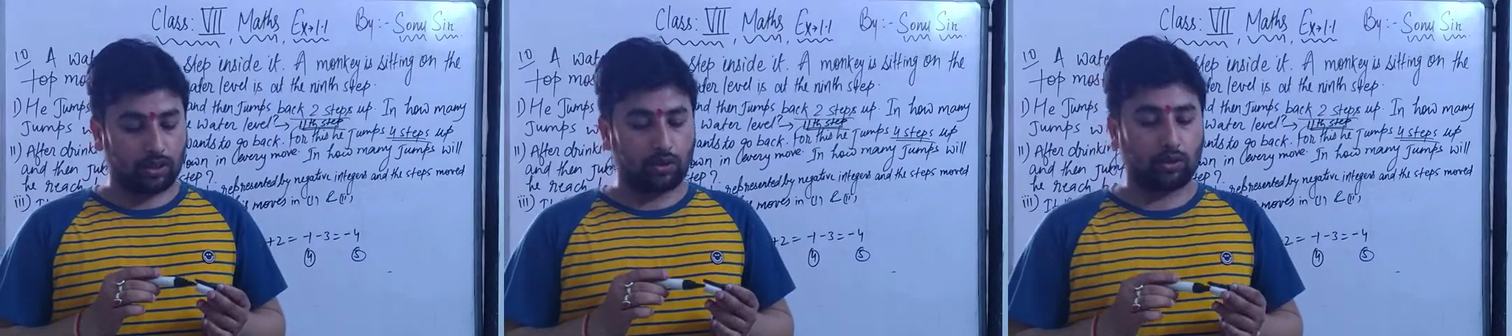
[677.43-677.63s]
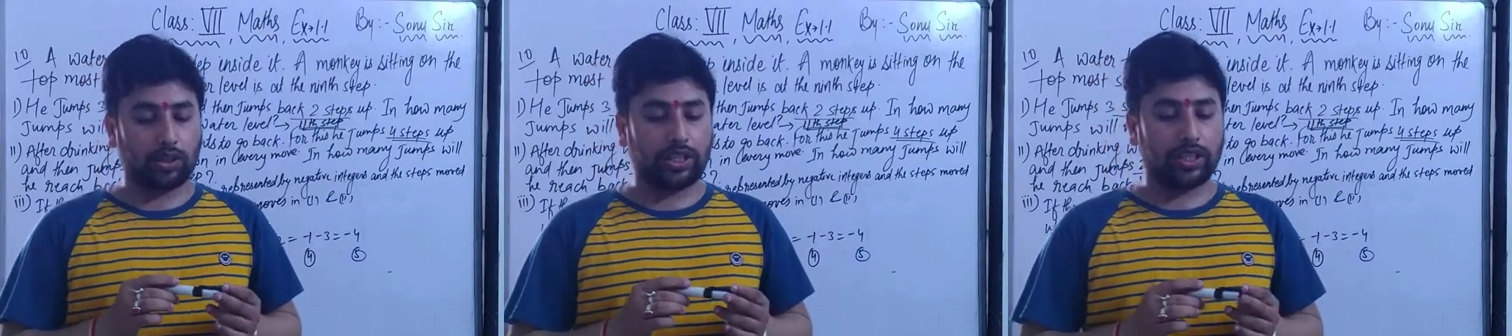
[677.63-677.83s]

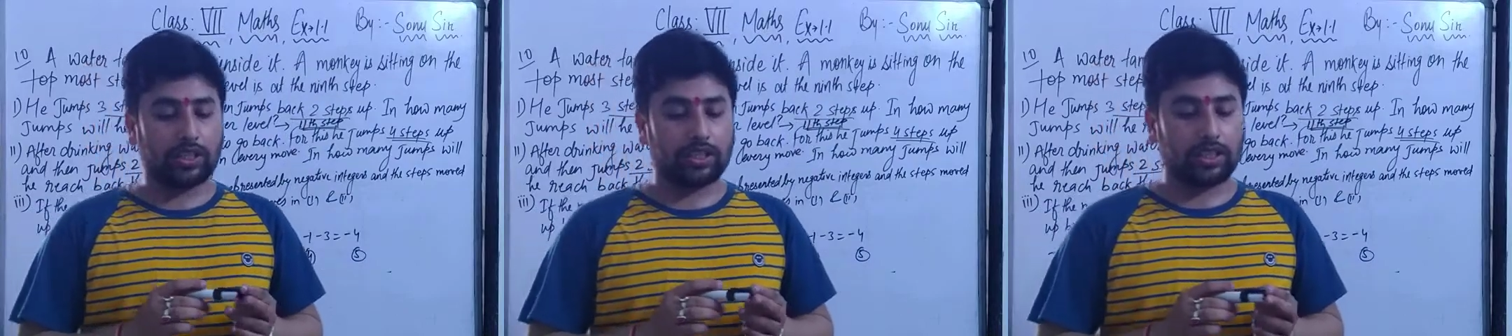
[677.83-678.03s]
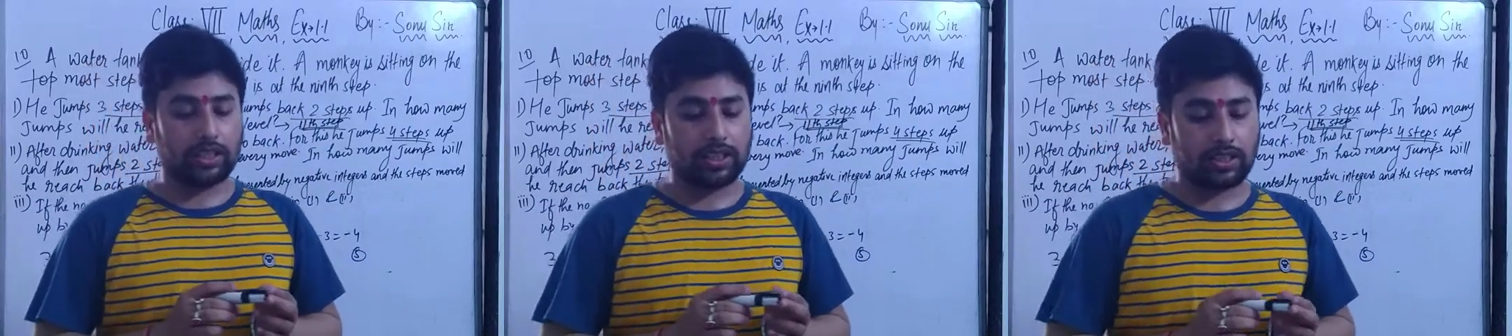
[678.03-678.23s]
go
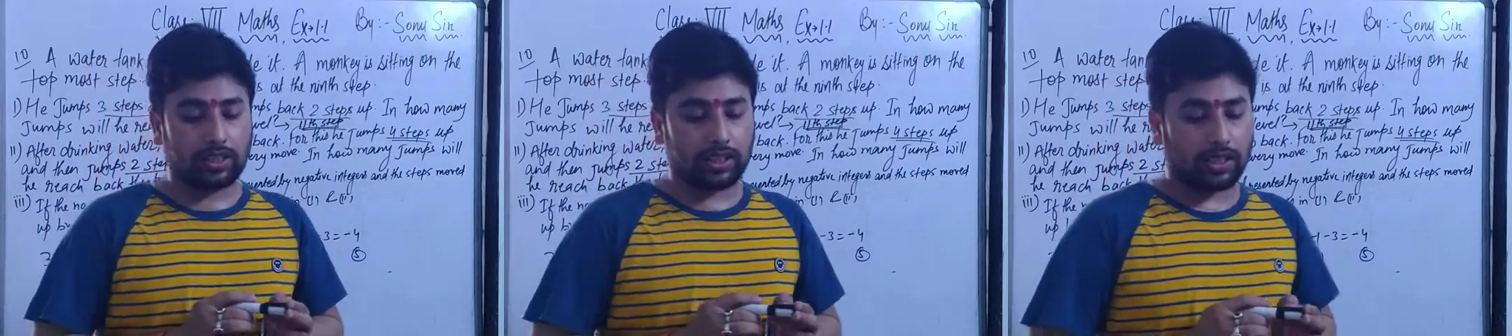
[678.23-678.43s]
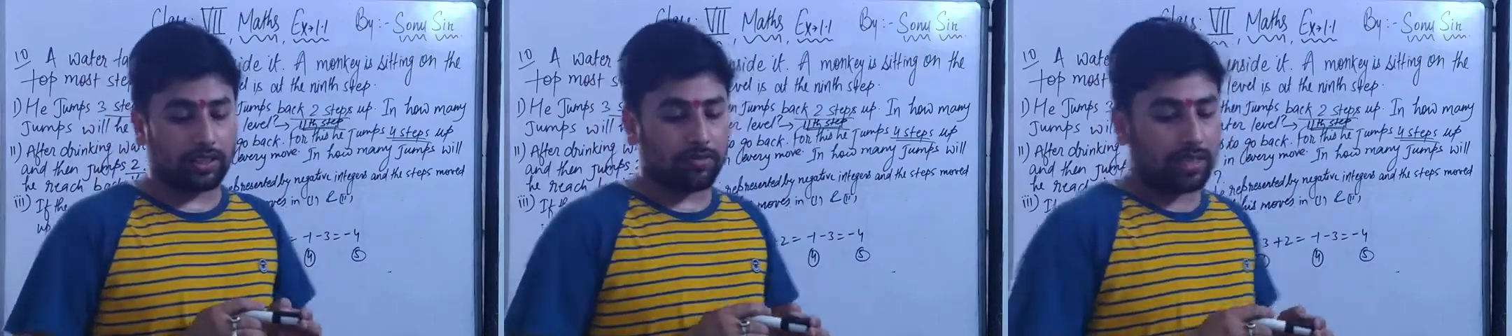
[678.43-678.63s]
here,
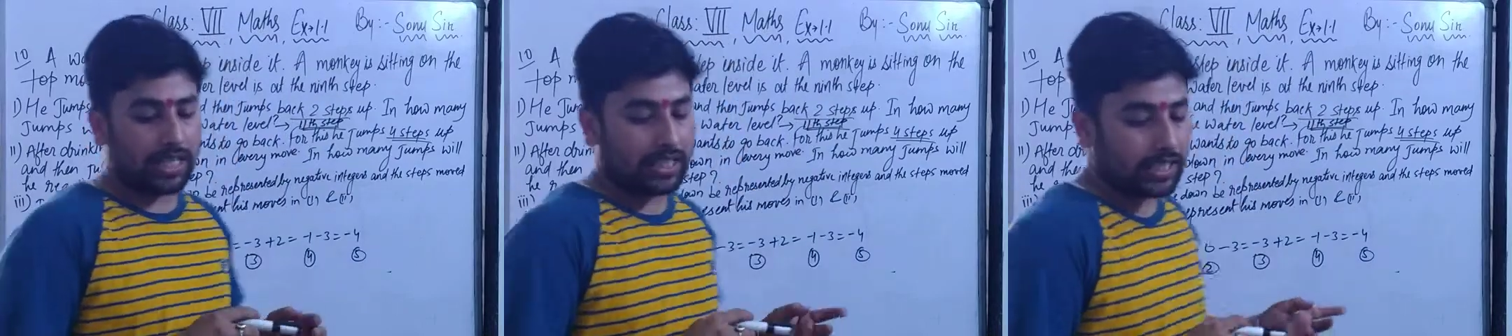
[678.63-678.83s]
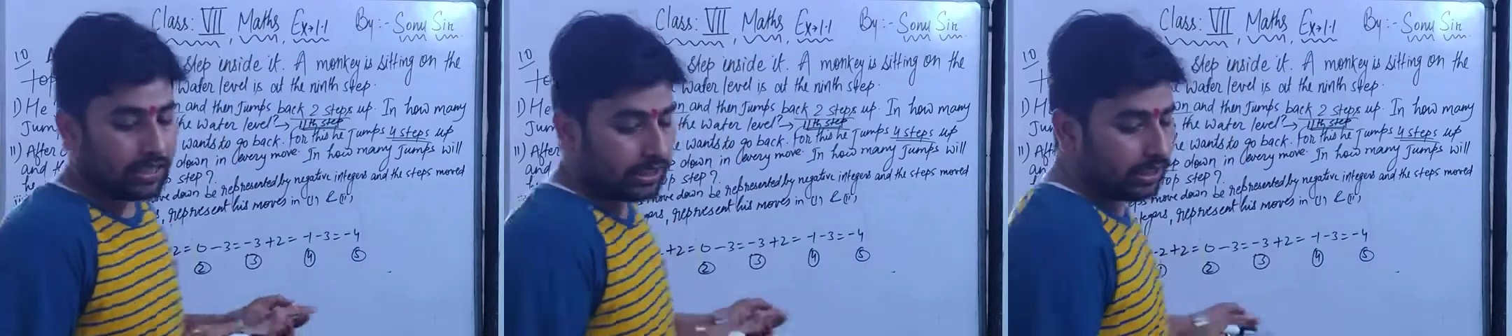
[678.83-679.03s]

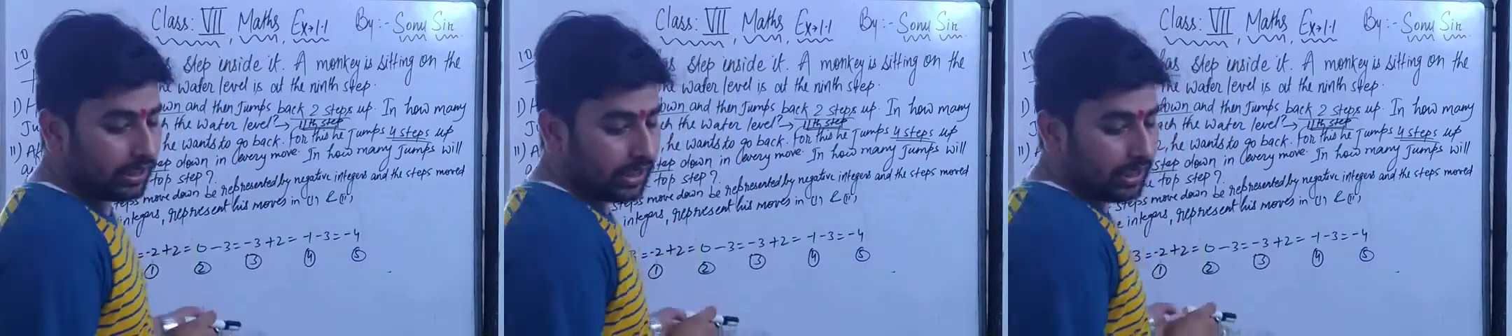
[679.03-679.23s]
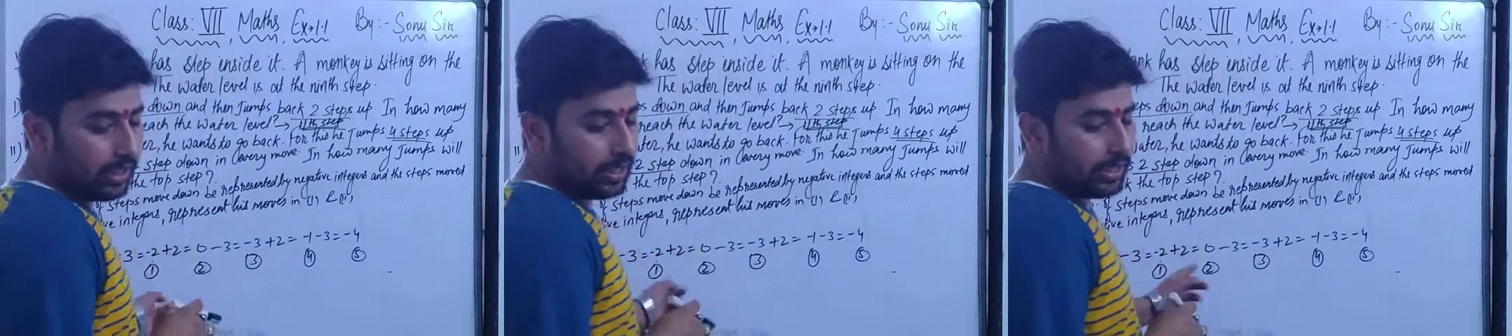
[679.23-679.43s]
minus
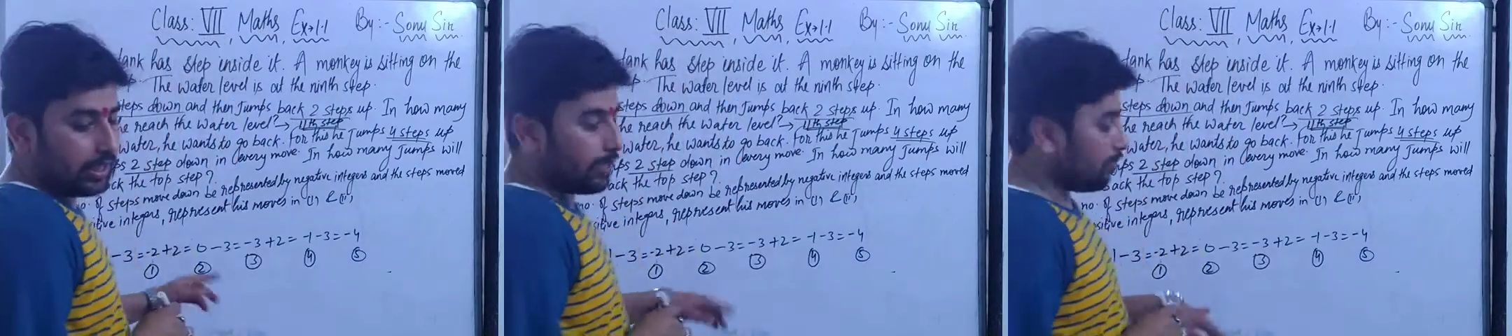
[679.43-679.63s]
3